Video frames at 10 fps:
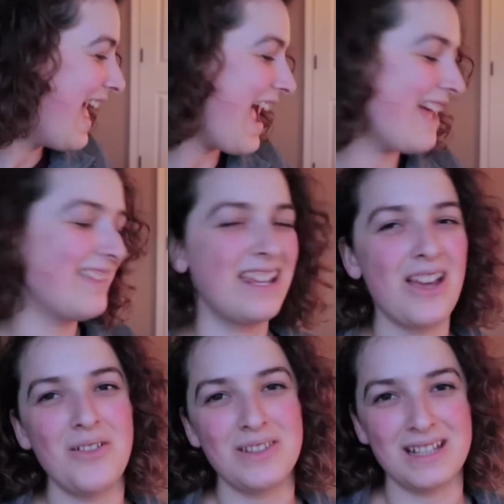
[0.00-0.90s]
And they
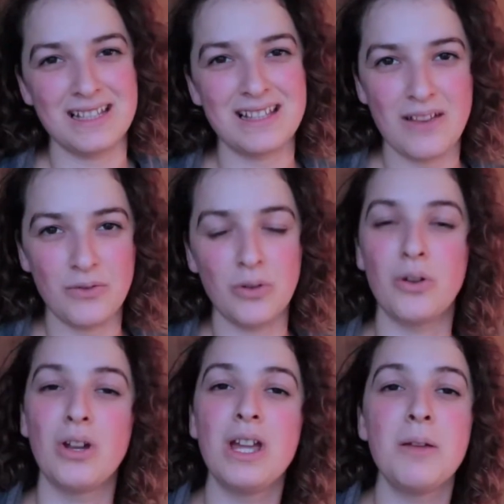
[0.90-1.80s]
go and they
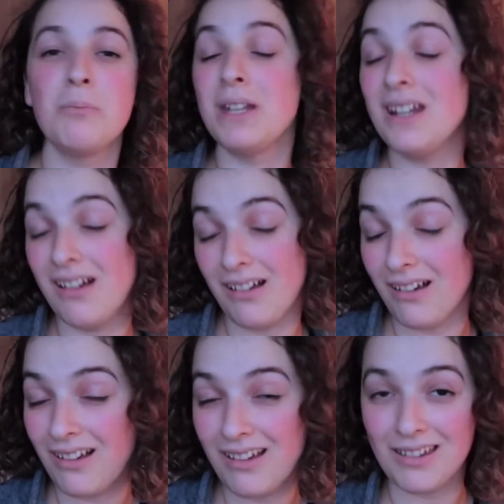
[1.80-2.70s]
discover
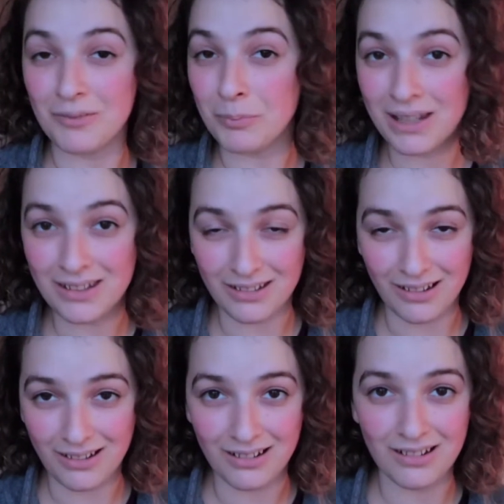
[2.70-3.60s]
Minnehaha and
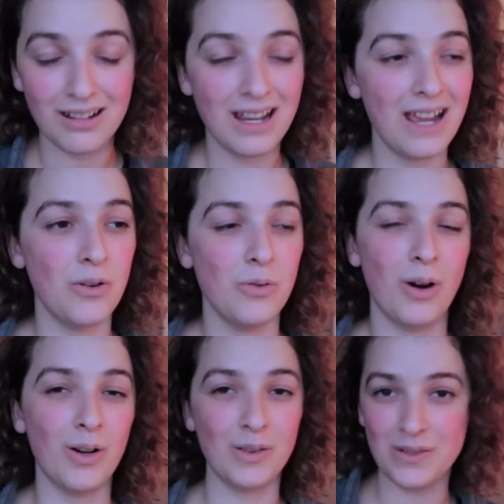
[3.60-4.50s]
Pindar, who
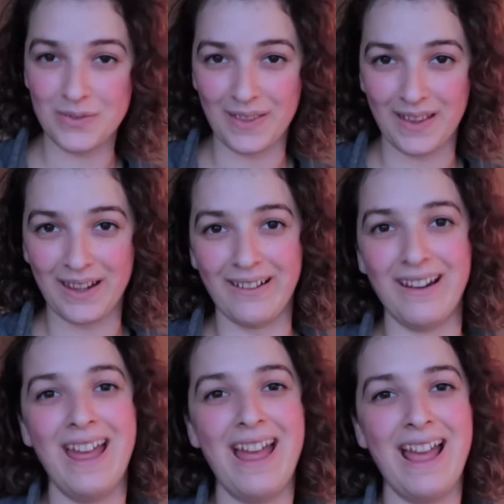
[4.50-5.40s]
are living there,
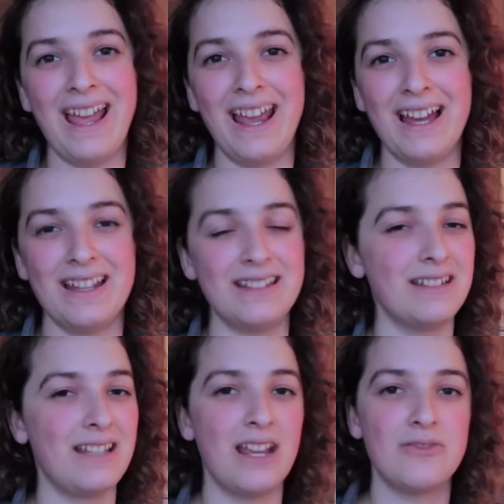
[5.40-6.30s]
and
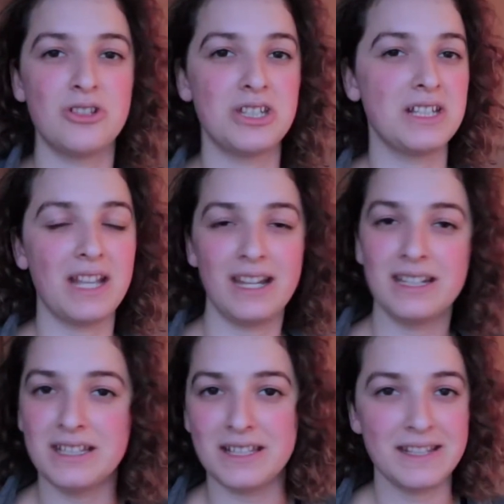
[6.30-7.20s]
they have just
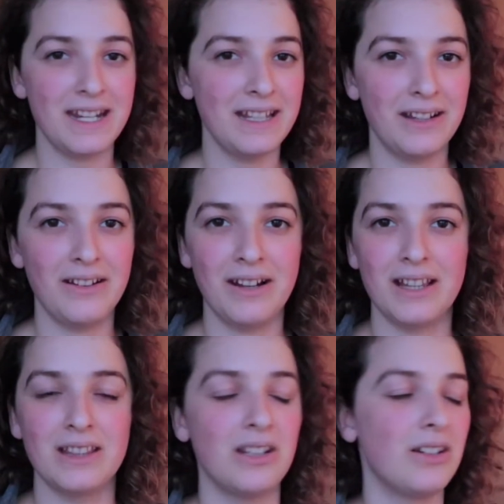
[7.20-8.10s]
decided to stay there,
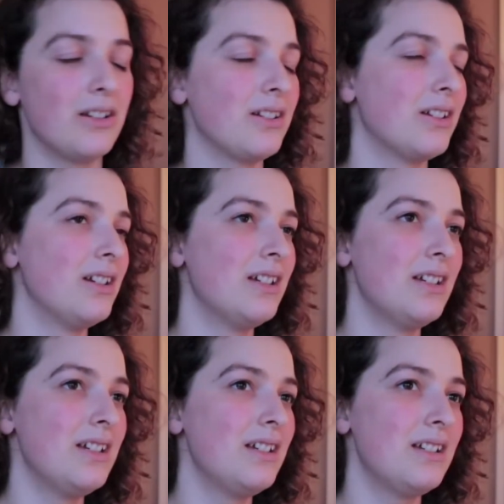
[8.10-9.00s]
and they're
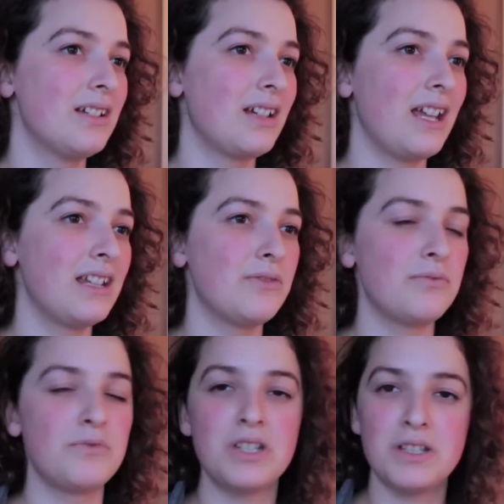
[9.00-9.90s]
kind
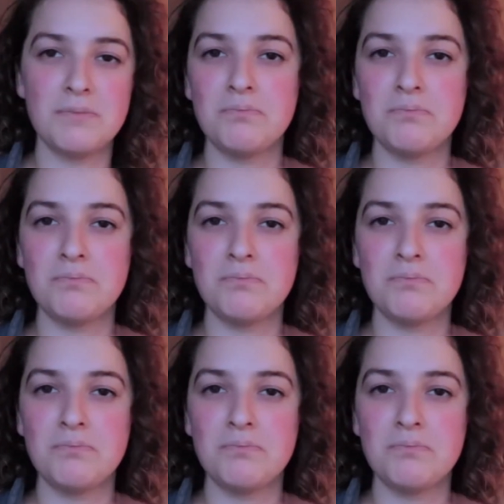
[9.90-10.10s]
of just